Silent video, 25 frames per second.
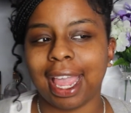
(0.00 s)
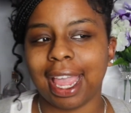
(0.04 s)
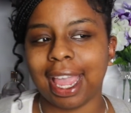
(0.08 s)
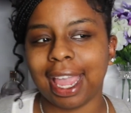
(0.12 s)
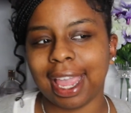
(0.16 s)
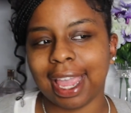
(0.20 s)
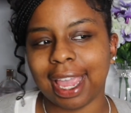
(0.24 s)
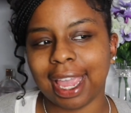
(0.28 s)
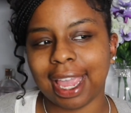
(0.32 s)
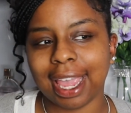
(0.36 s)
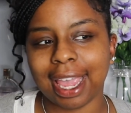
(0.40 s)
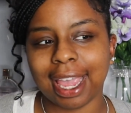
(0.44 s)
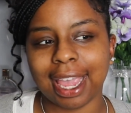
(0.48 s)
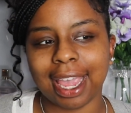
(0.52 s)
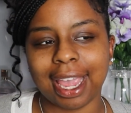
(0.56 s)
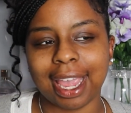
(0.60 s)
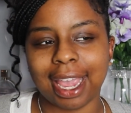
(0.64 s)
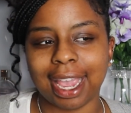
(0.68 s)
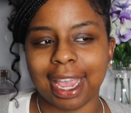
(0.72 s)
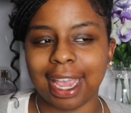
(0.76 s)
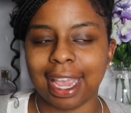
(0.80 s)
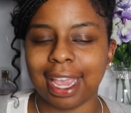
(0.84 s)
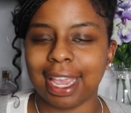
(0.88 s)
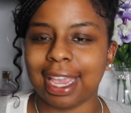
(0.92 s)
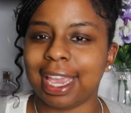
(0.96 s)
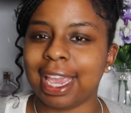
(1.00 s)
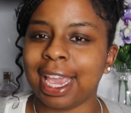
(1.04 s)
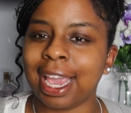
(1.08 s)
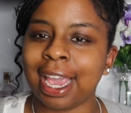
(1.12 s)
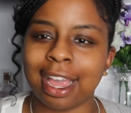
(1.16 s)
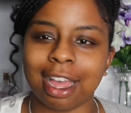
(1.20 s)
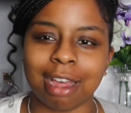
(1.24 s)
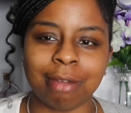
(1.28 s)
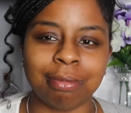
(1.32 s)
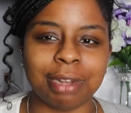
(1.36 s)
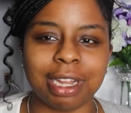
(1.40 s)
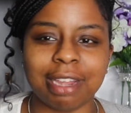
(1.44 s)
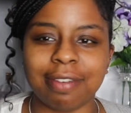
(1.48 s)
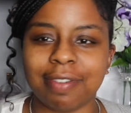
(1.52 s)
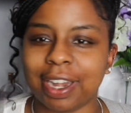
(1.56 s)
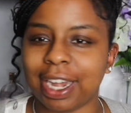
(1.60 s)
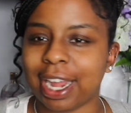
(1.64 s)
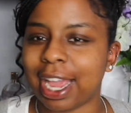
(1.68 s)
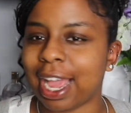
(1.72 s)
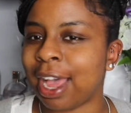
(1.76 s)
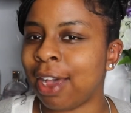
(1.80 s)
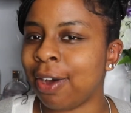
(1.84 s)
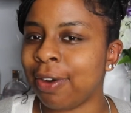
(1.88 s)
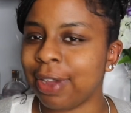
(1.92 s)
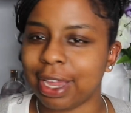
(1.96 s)
and yeah, I'm living it
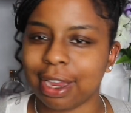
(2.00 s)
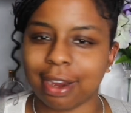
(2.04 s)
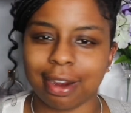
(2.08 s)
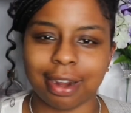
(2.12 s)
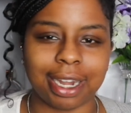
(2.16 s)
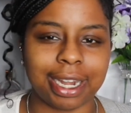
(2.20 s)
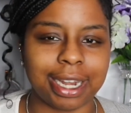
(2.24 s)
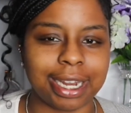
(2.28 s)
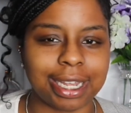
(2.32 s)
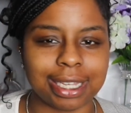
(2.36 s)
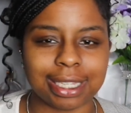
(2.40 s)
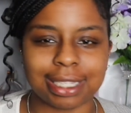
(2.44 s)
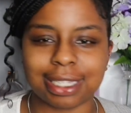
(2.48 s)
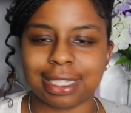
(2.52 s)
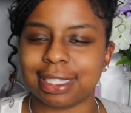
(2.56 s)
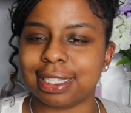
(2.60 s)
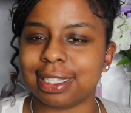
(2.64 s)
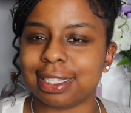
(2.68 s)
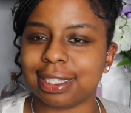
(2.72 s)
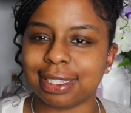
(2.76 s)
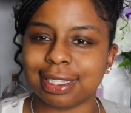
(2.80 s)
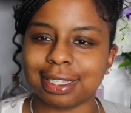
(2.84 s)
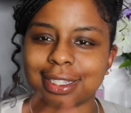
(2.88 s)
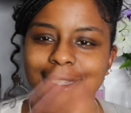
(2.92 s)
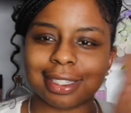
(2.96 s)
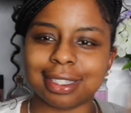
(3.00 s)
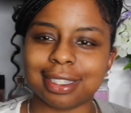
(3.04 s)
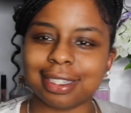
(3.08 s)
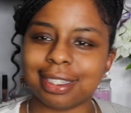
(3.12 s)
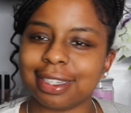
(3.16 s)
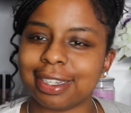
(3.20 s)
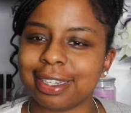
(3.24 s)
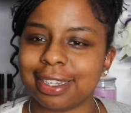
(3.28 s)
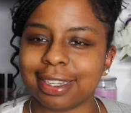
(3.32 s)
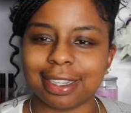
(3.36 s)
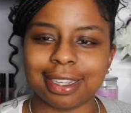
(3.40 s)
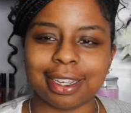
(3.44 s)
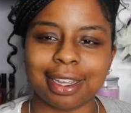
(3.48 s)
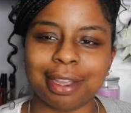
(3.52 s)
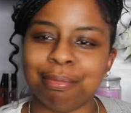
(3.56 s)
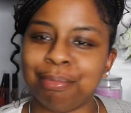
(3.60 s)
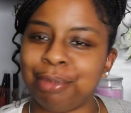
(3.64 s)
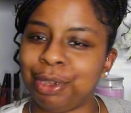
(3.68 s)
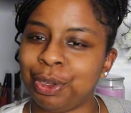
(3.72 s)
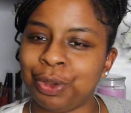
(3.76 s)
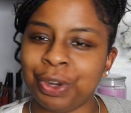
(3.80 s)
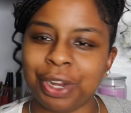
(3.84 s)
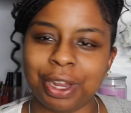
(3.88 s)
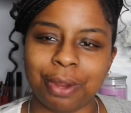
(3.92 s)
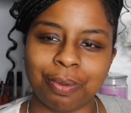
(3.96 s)
out here in this
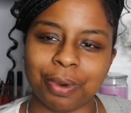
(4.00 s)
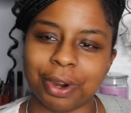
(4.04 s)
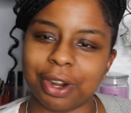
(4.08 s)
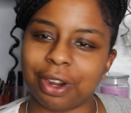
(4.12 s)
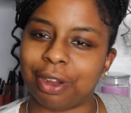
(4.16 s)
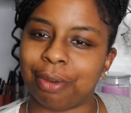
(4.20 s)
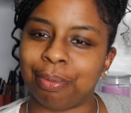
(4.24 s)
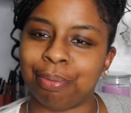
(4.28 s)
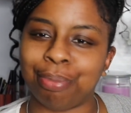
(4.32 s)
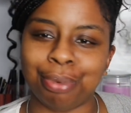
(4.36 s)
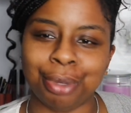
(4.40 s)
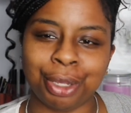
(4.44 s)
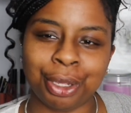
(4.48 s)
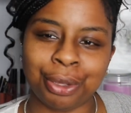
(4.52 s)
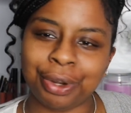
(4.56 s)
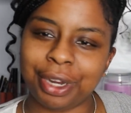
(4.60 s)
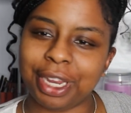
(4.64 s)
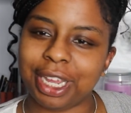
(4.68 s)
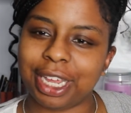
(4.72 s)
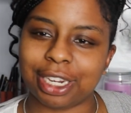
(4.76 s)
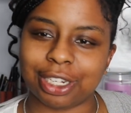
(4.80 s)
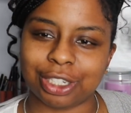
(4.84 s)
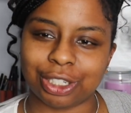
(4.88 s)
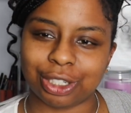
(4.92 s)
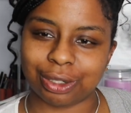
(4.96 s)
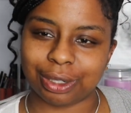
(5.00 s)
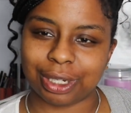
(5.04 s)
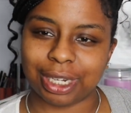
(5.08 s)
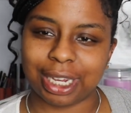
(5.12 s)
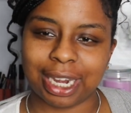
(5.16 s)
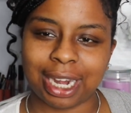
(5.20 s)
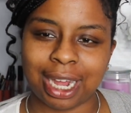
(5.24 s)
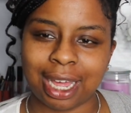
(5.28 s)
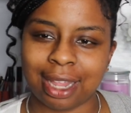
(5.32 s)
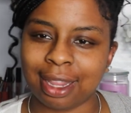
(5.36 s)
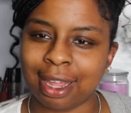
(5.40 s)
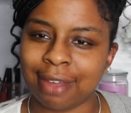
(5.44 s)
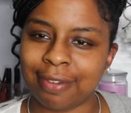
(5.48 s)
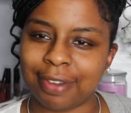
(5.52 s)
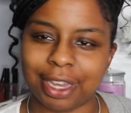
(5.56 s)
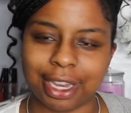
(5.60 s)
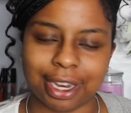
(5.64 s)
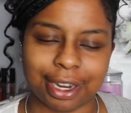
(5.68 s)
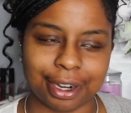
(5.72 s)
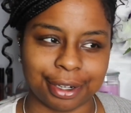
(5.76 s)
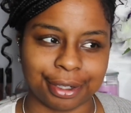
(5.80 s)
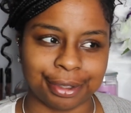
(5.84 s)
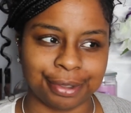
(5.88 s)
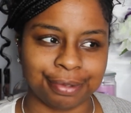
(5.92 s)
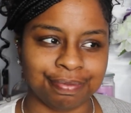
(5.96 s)
beauty world, beauty industry, and I love it
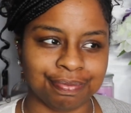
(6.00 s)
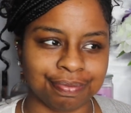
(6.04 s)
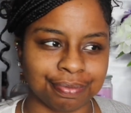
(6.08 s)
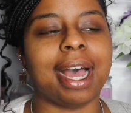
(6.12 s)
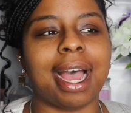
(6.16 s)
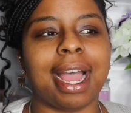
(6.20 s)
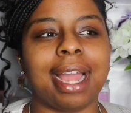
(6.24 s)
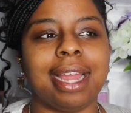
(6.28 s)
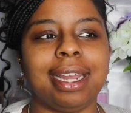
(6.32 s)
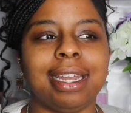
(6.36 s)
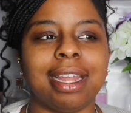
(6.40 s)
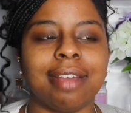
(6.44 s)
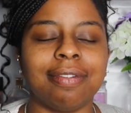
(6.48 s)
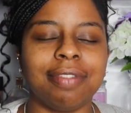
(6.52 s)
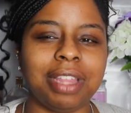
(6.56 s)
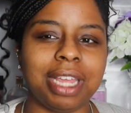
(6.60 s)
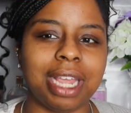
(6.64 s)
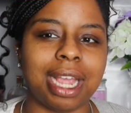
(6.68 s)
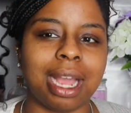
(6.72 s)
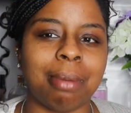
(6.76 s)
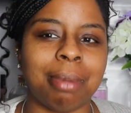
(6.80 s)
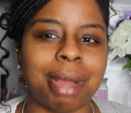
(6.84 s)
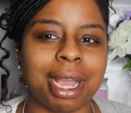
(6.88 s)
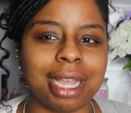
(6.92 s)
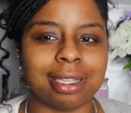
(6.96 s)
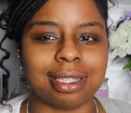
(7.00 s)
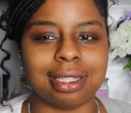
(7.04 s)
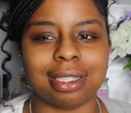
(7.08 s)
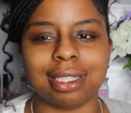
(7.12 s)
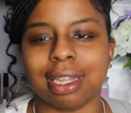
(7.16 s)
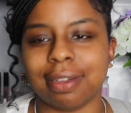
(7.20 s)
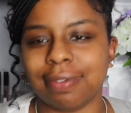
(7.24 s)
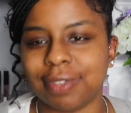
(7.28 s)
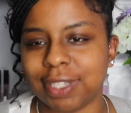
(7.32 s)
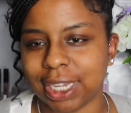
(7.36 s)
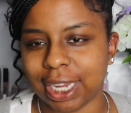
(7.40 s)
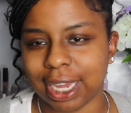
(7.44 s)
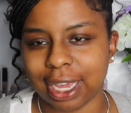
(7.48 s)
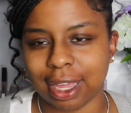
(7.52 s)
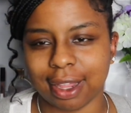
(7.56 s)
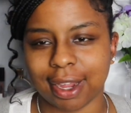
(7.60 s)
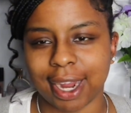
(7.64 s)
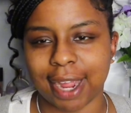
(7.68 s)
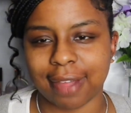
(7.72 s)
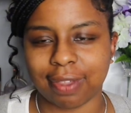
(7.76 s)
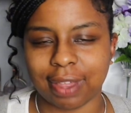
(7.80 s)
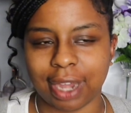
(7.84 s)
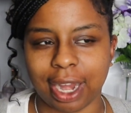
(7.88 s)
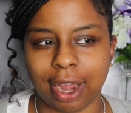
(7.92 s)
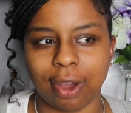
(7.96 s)
here. I definitely got my stuff together
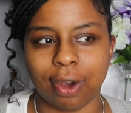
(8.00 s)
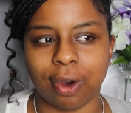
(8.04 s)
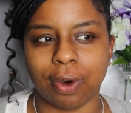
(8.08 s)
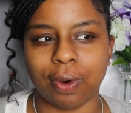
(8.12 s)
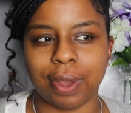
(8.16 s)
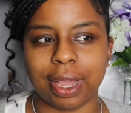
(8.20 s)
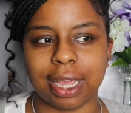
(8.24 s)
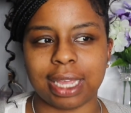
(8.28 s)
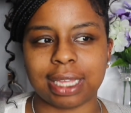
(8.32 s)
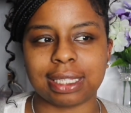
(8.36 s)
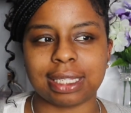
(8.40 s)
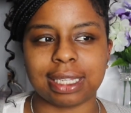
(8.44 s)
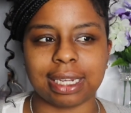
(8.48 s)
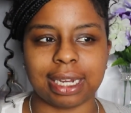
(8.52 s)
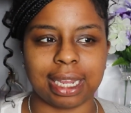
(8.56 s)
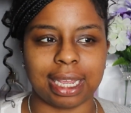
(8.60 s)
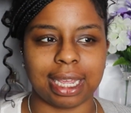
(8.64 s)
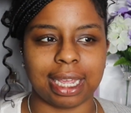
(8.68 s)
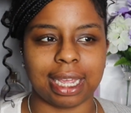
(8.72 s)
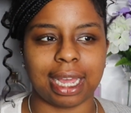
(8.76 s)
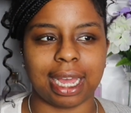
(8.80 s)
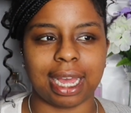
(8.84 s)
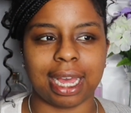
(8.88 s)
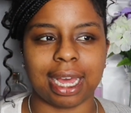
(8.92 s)
after that whole incident.